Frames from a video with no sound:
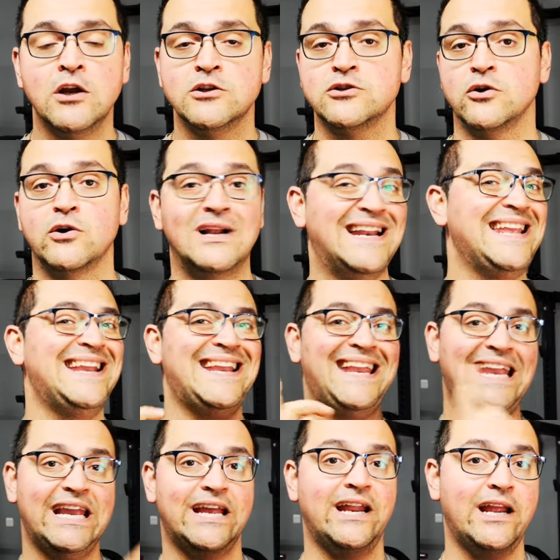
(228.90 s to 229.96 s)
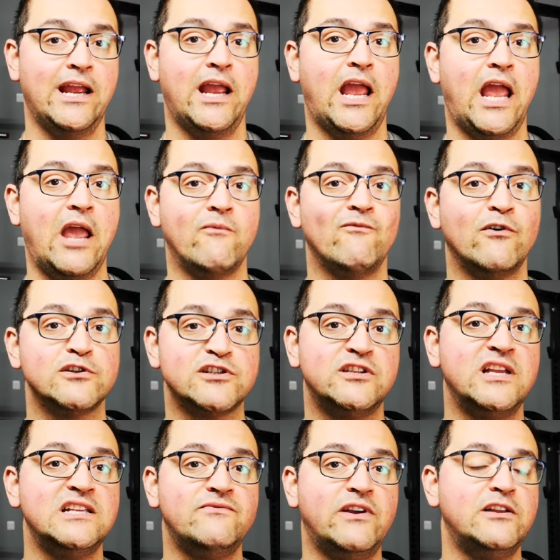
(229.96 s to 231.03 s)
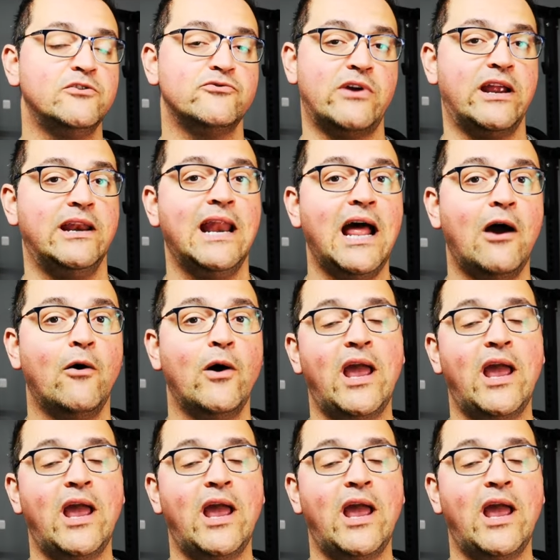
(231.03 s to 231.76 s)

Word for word: So click here and watch this video right now